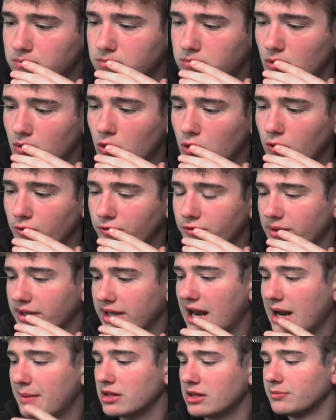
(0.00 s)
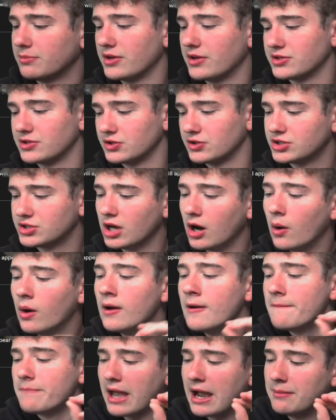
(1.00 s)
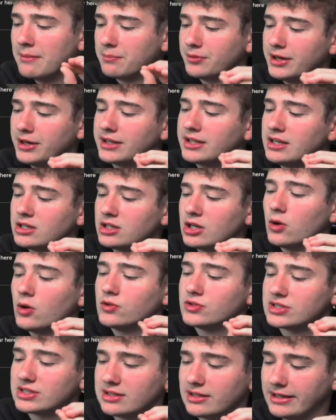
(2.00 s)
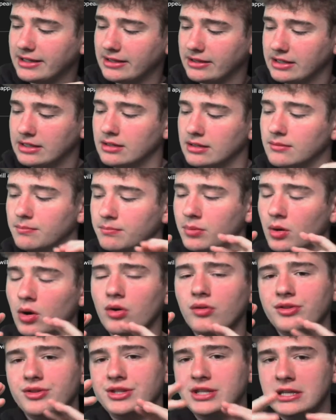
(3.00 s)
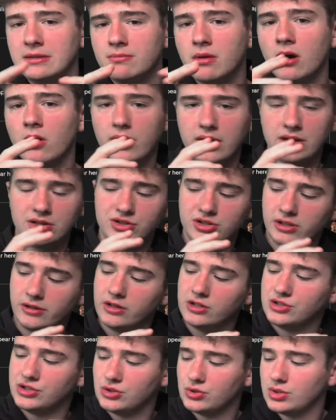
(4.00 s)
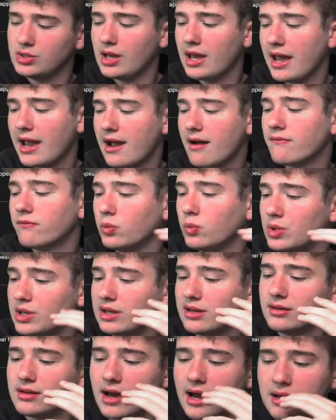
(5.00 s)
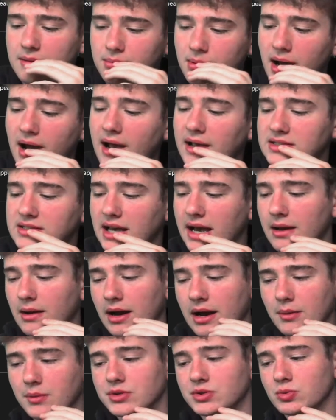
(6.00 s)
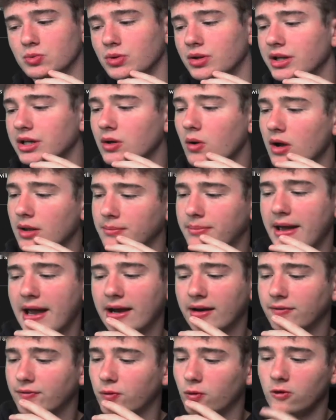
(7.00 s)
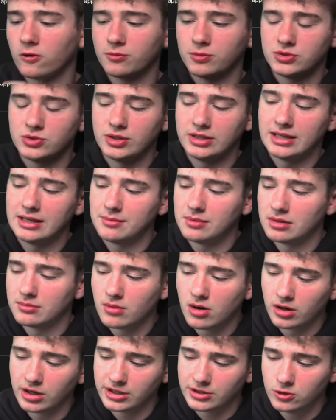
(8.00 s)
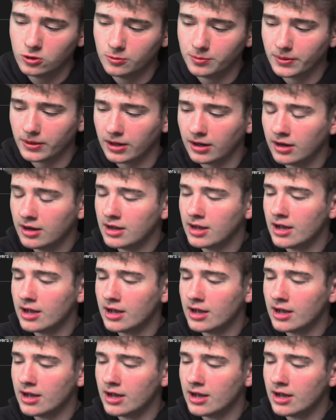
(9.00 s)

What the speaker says: Oof, we got him at the buzzer. So I'm breaking code slightly. Both Debo and Jerry Jeudy have week 9 buys. I was really going back and forth between him and Amari Cooper.